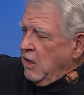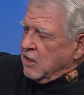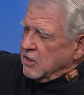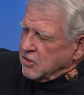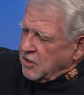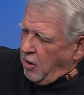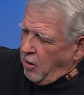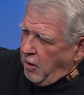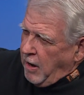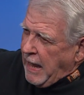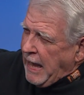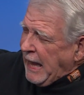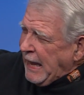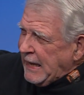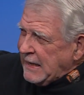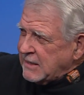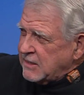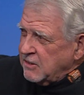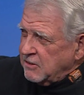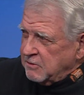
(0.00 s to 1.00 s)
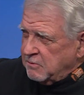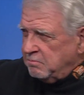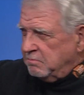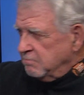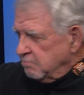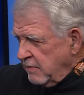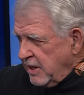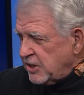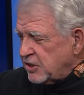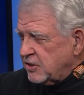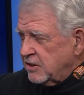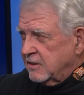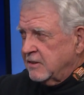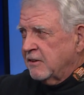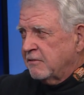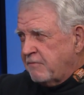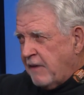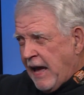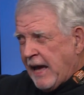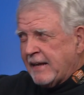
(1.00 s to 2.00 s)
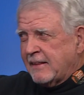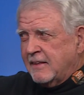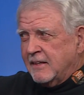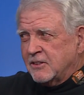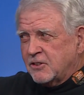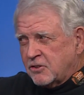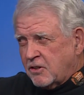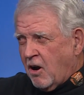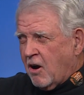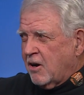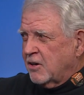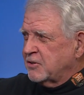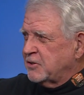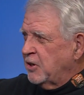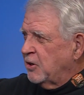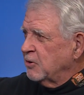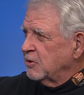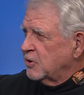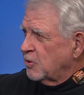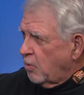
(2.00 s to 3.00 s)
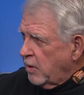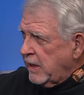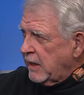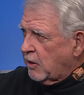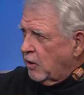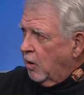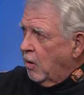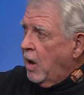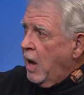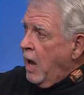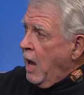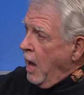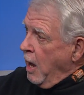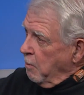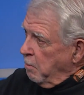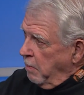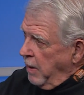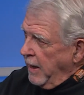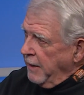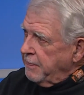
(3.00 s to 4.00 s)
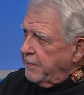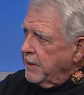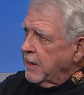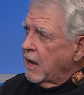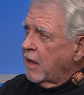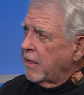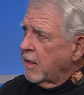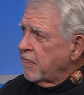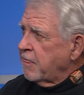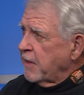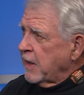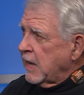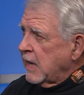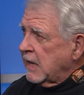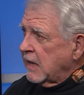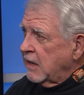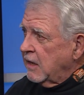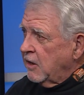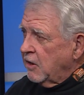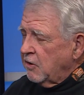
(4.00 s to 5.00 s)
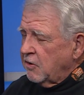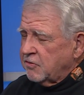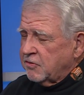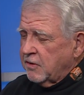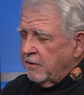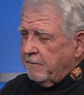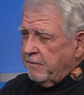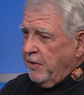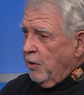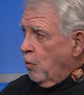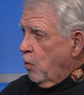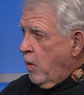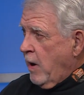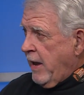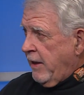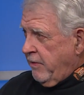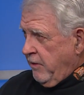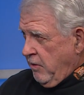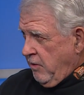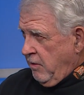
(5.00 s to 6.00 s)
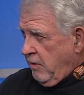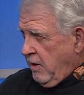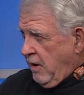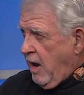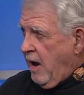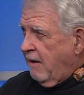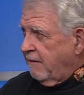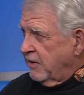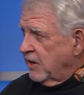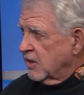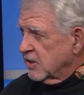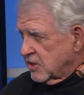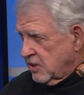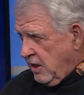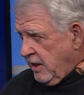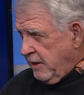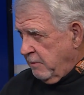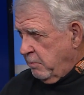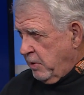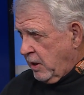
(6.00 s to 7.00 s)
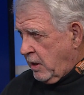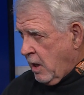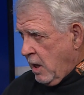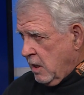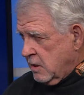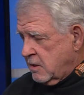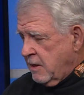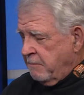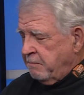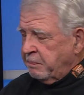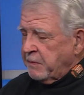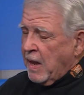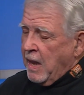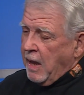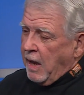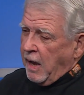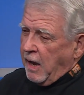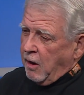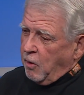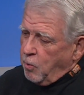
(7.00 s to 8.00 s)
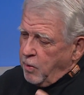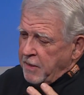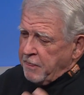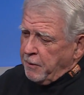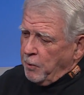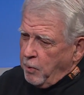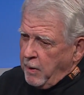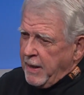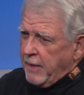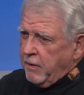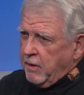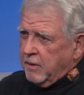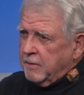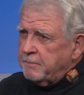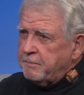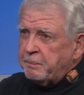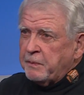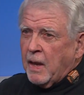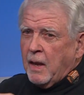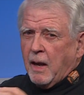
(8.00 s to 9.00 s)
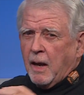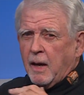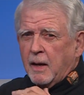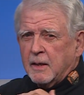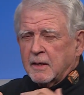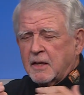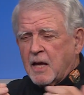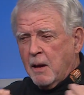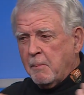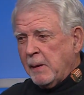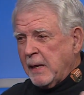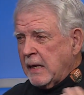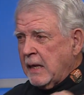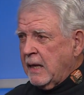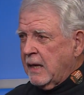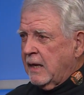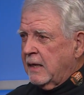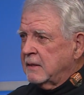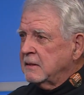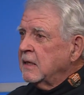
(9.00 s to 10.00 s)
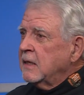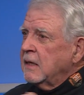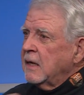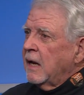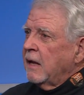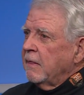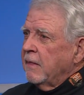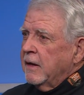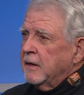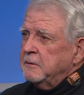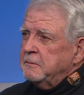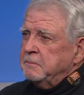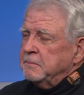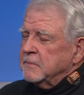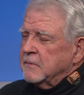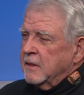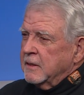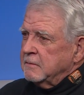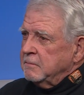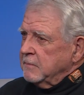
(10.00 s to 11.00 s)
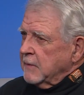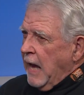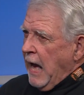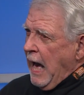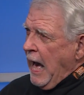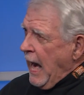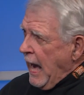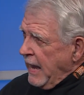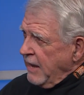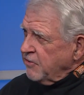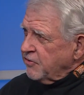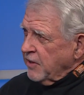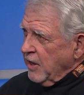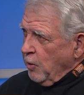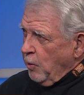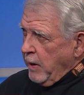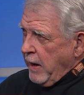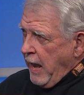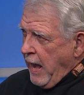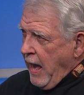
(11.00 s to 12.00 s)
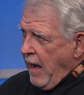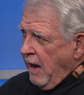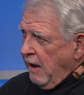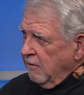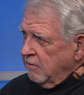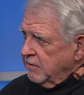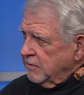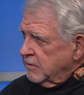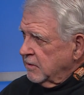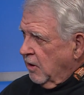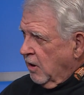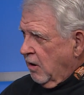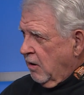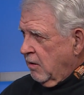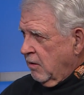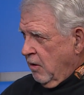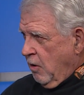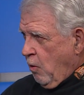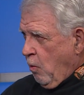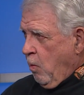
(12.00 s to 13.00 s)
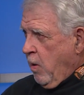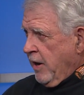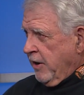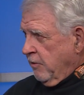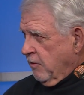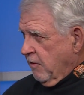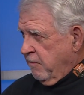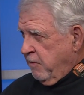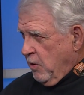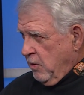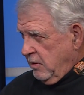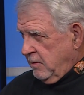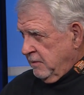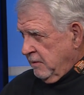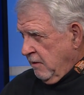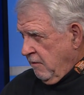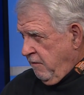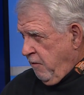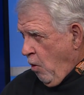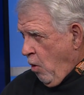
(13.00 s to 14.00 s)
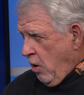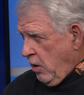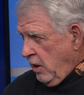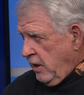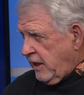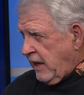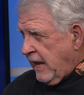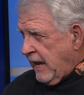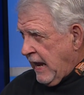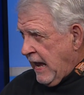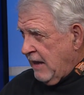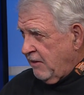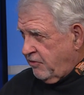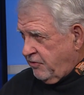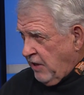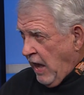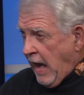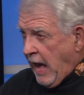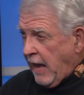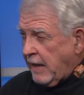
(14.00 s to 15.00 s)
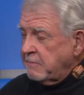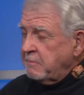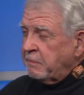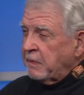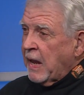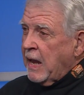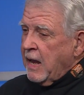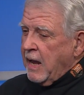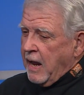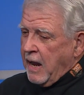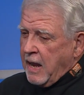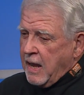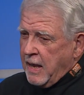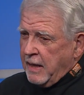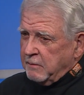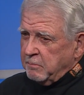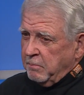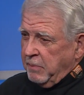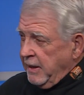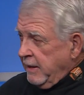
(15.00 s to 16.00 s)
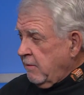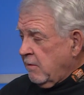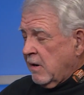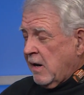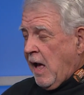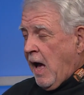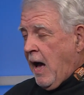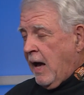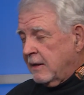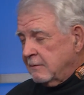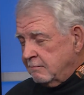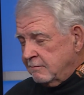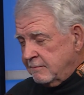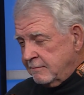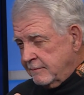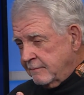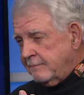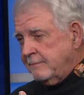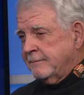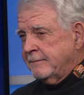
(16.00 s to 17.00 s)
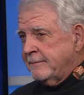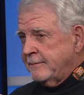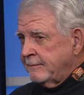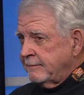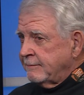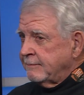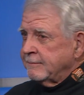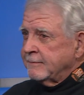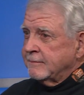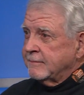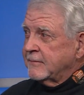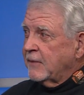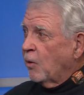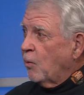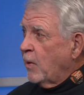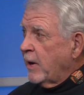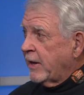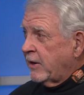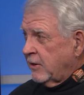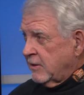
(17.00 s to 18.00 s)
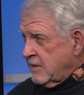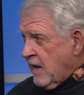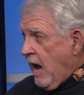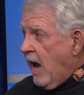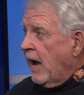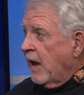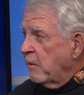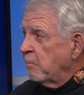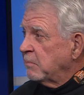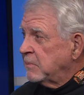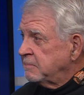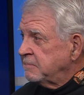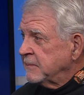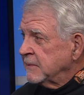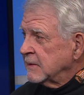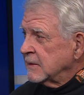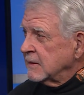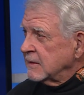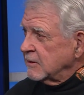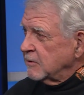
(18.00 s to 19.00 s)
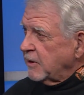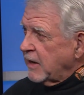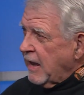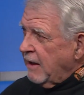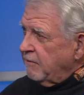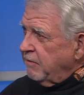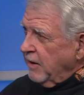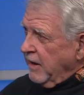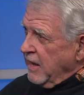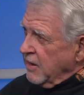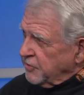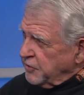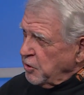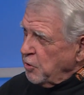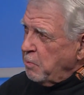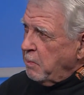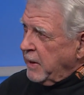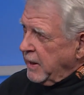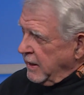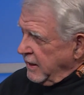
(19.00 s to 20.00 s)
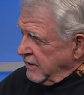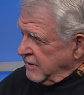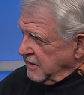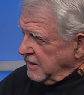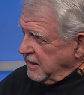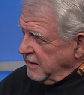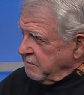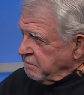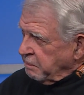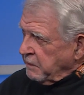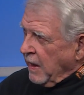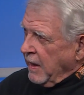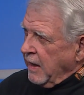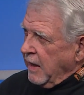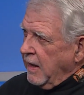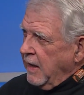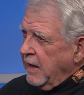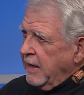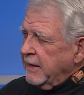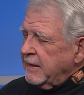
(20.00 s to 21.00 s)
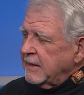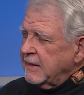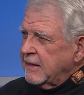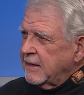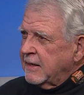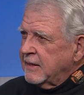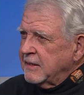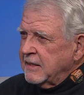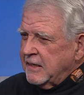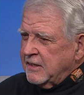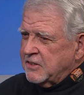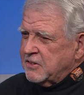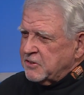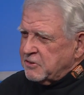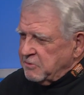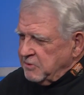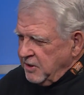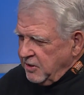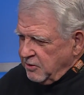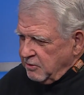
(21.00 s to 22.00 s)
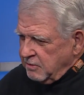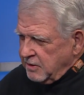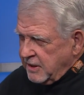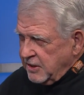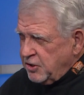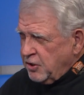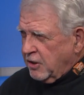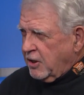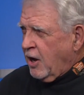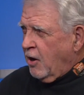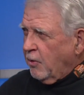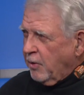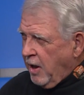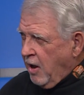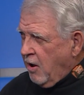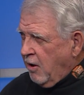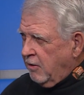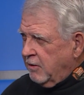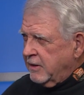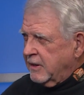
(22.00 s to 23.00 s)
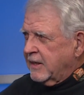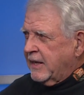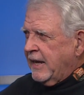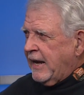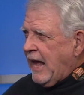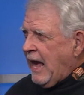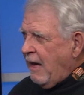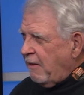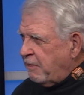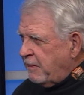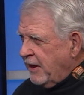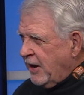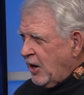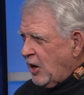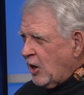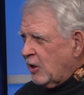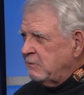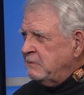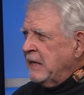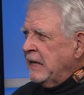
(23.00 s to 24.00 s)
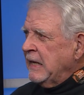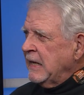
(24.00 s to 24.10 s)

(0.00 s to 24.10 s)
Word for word: So I hate to mention the fact that stars don't twinkle, but the other thing is the weather, obviously, because uh, with the weather uh, coming in, the, the highs that we have are, are wonderful for looking outside. And believe it or not, the winter time. Mm We have less humidity, and uh, it's you know get your coat on and get out there.